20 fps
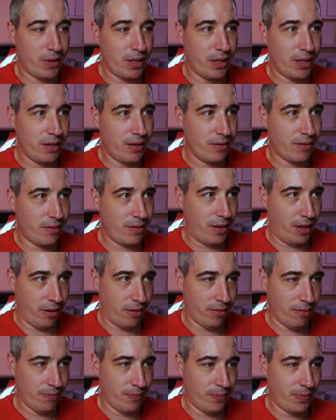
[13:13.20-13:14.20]
be
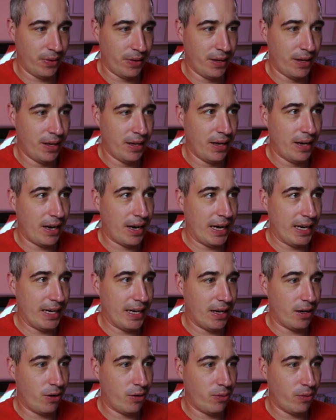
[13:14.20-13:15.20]
there. And
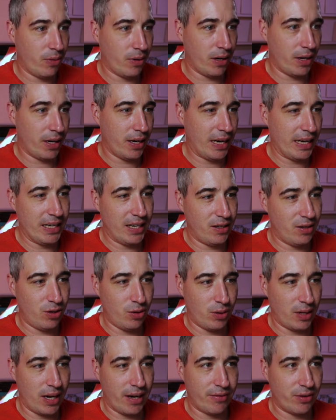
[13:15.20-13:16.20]
now, uh, I didn't
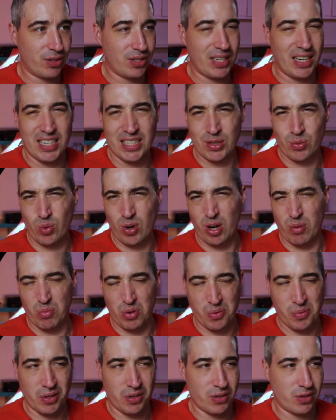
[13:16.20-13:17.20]
do the hover states, we're on
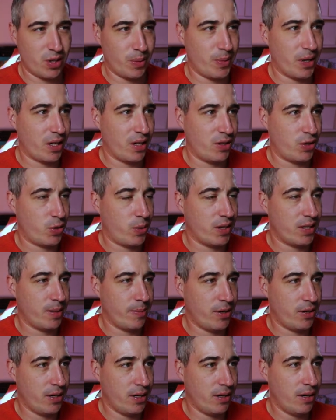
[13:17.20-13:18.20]
mobile, so I'm not gonna stress
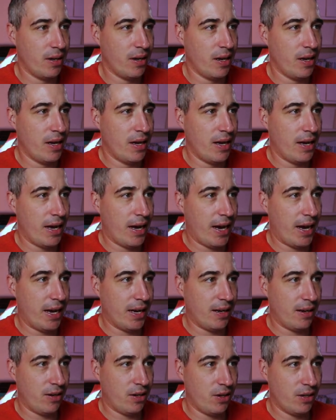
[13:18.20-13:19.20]
about it.
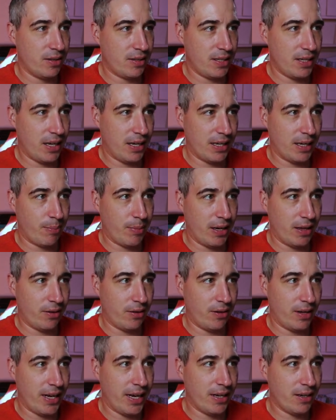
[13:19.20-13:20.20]
And you can see I get my
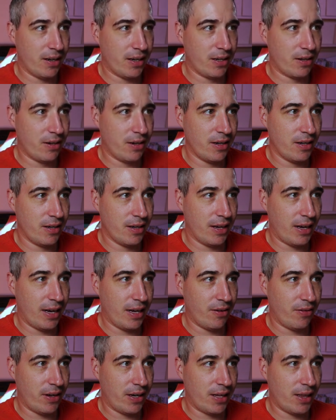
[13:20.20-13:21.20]
little hand icon,
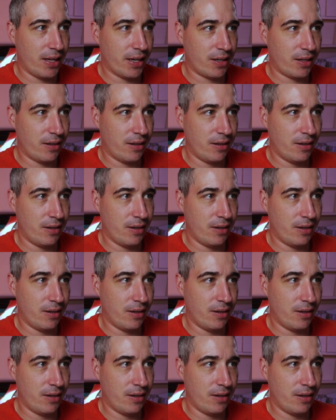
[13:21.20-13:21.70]
and if I click,